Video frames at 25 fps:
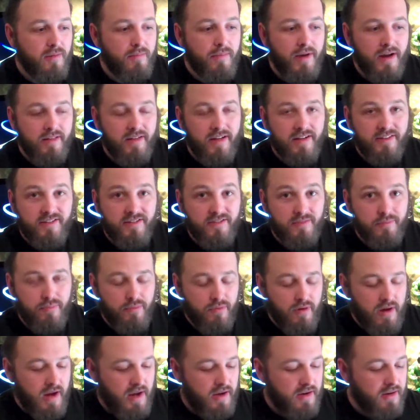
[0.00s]
Mylars is a
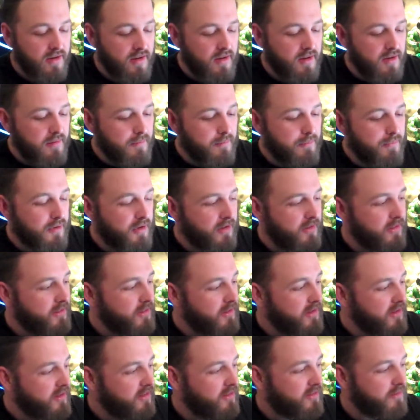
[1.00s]
brand, but
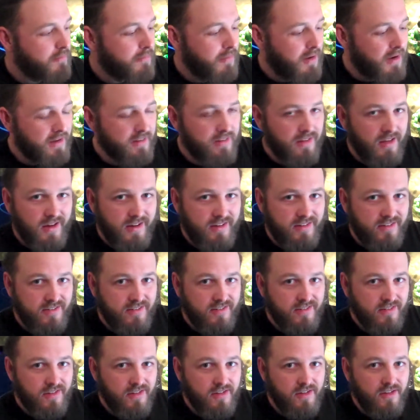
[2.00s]
these
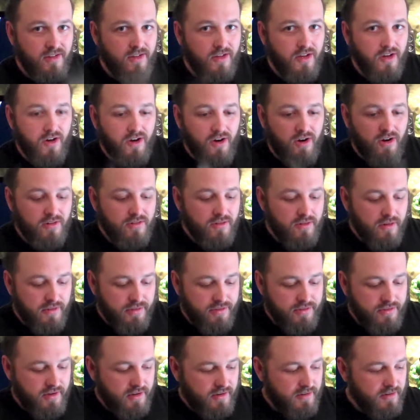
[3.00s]
Mylars are a little
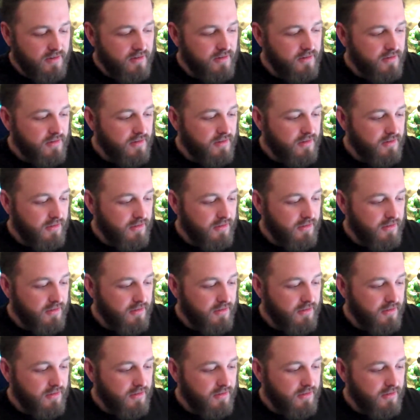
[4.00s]
thicker.